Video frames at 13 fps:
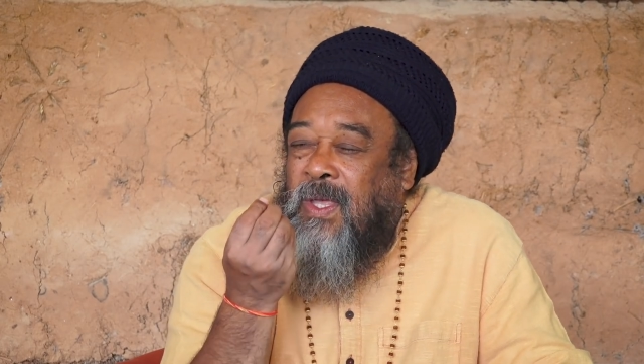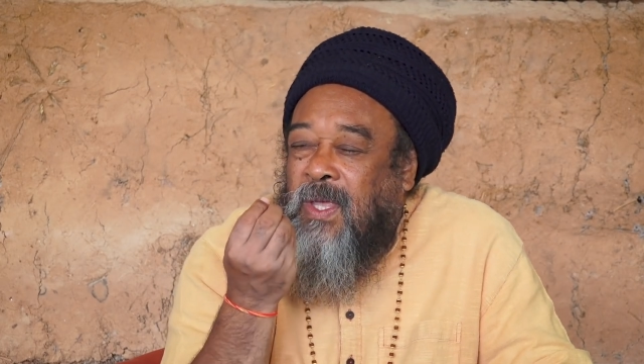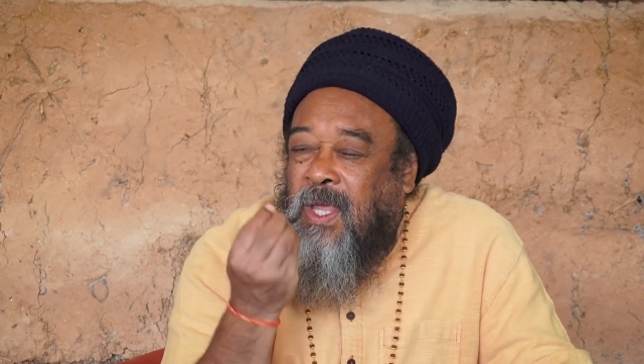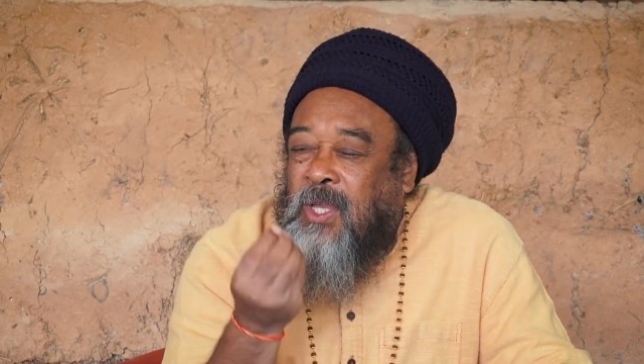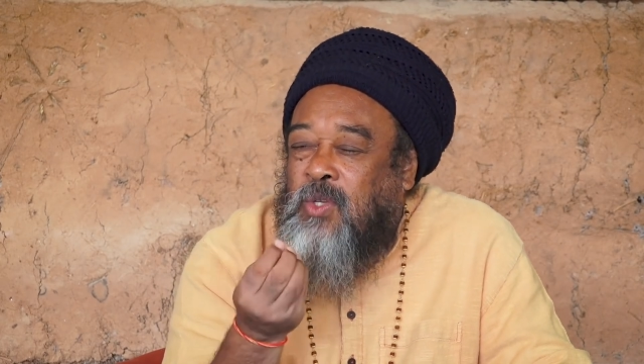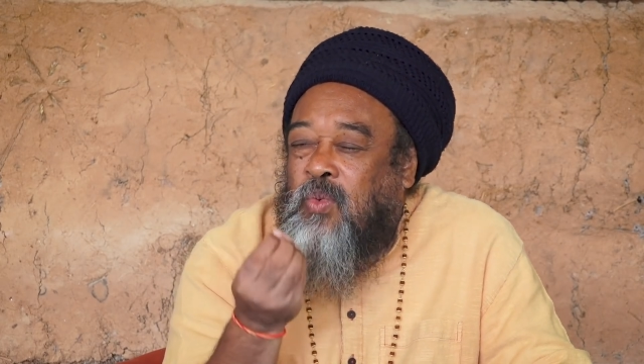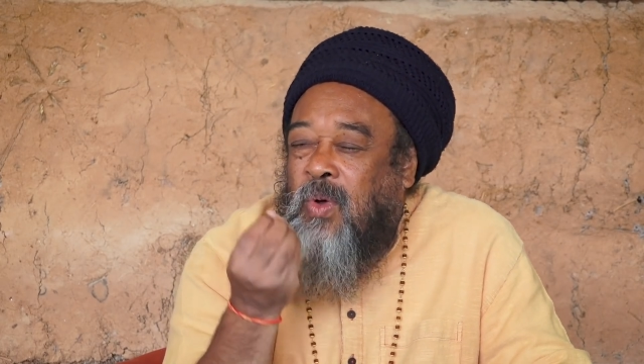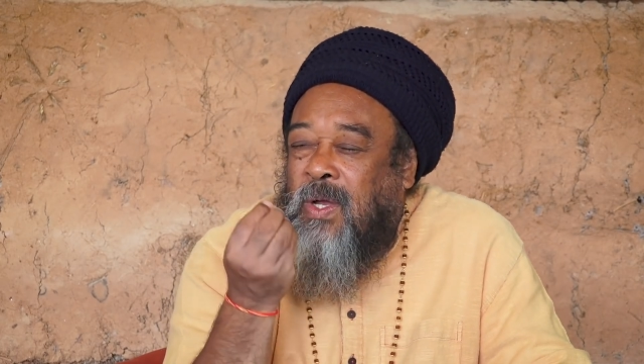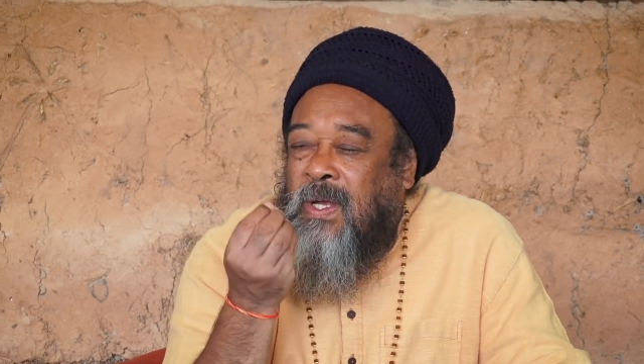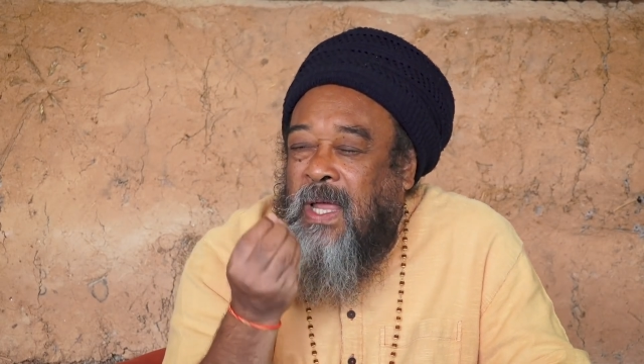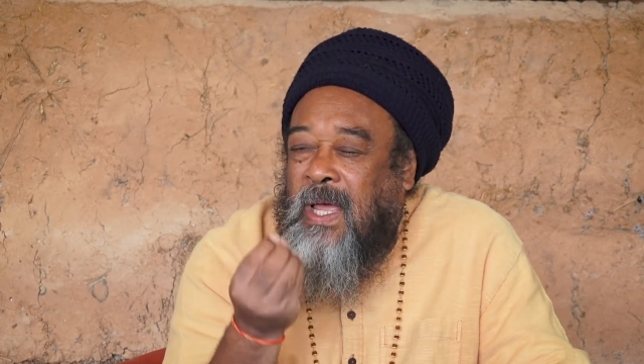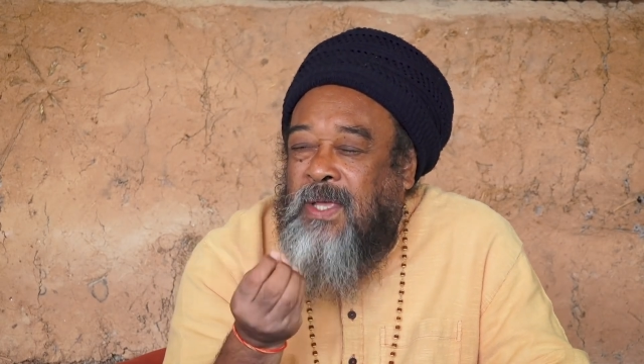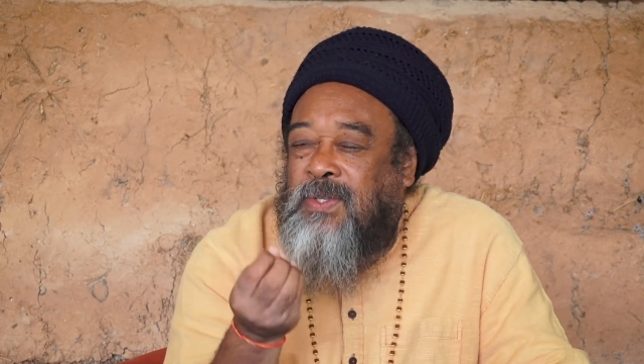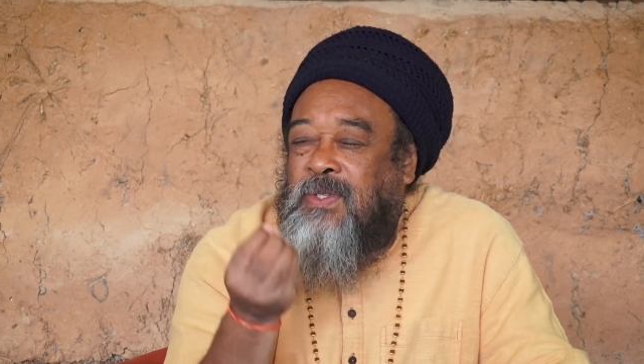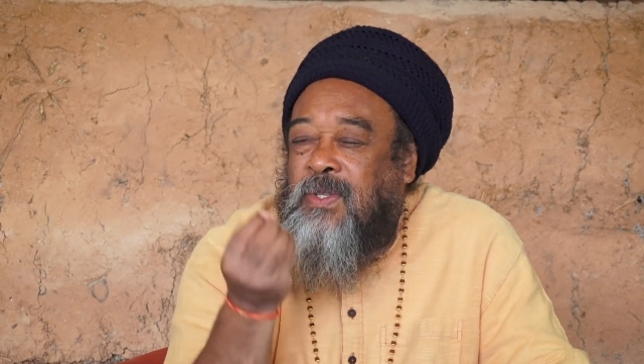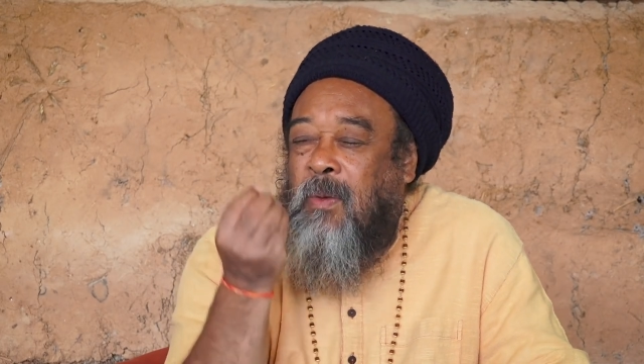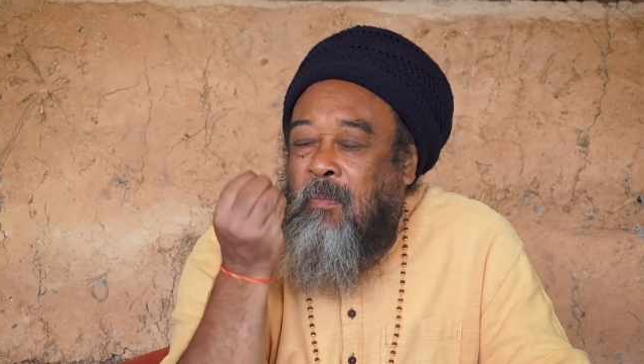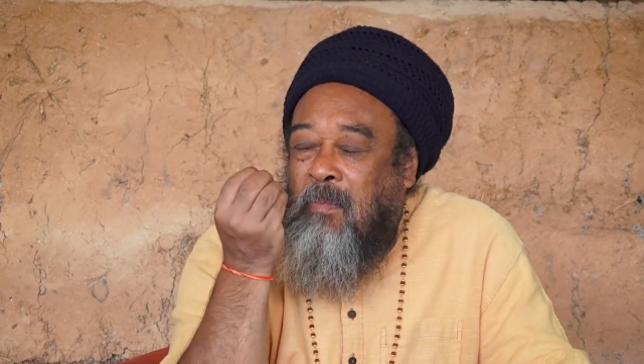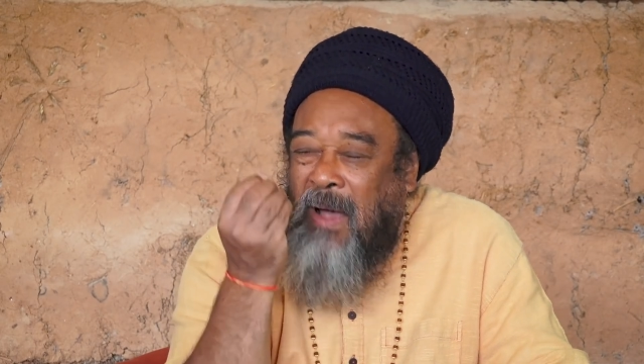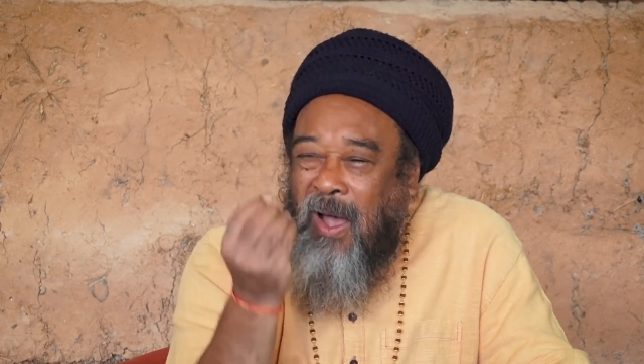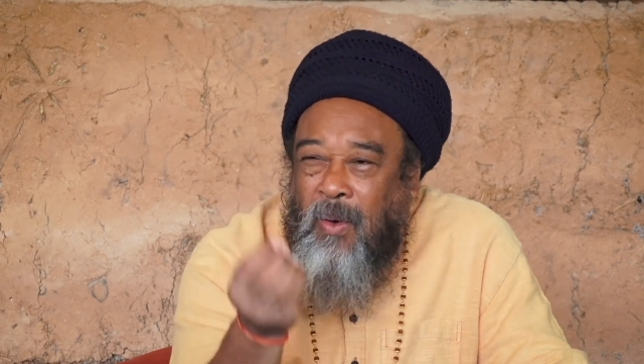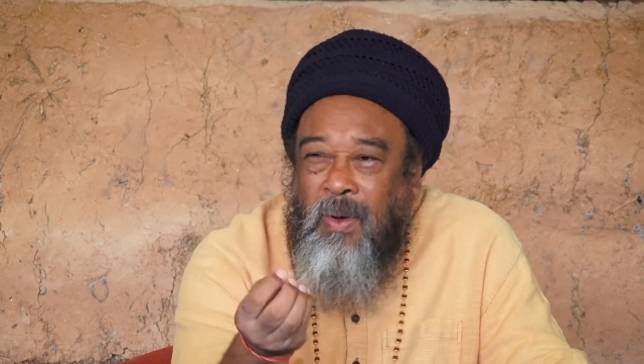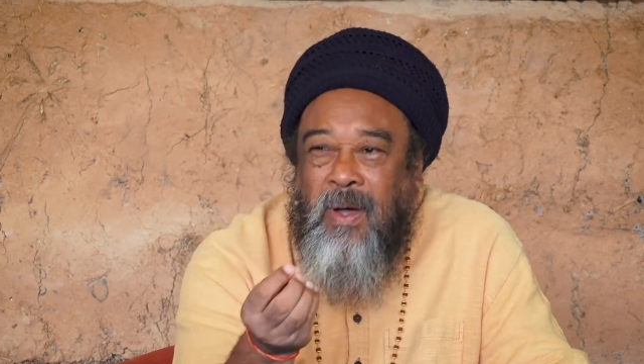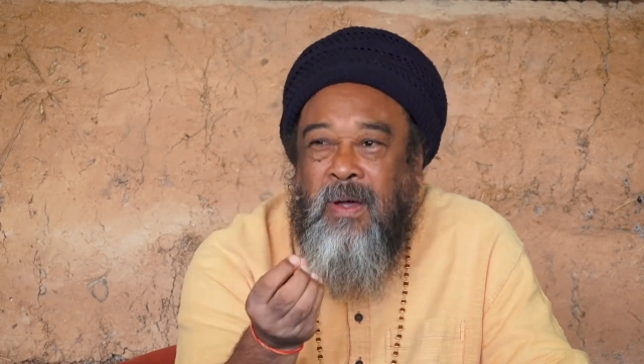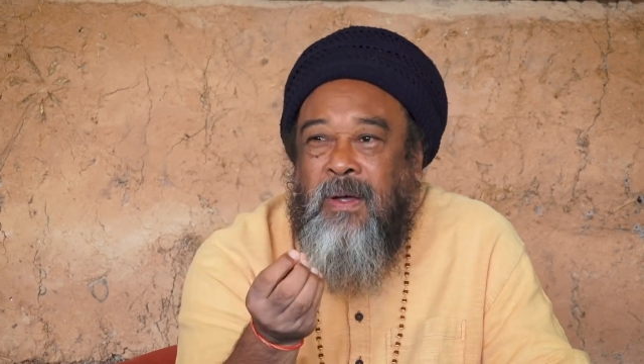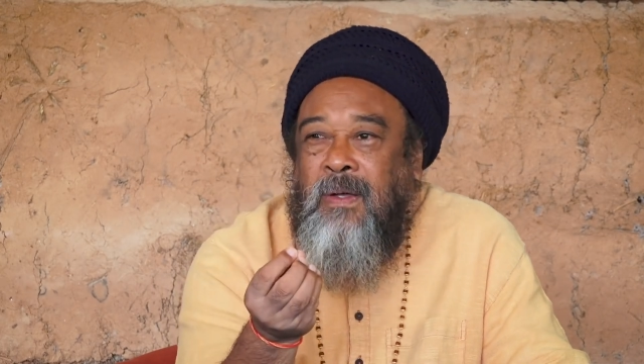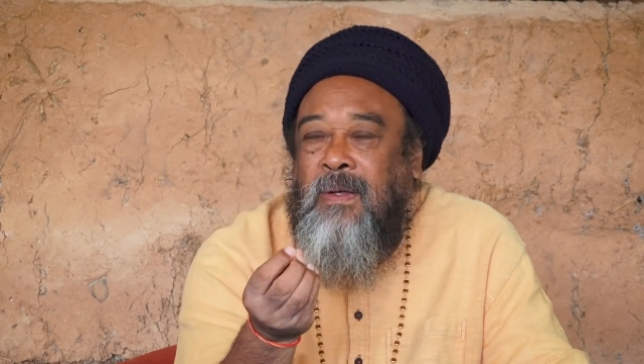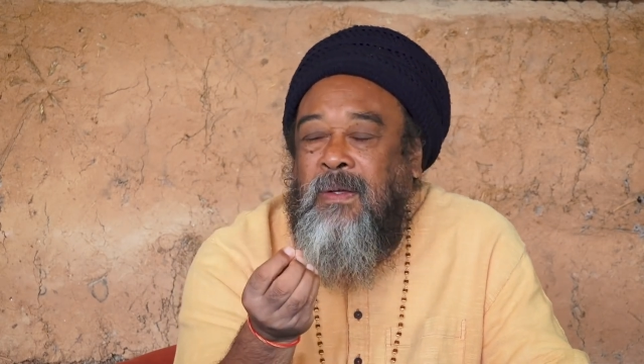each one has the power,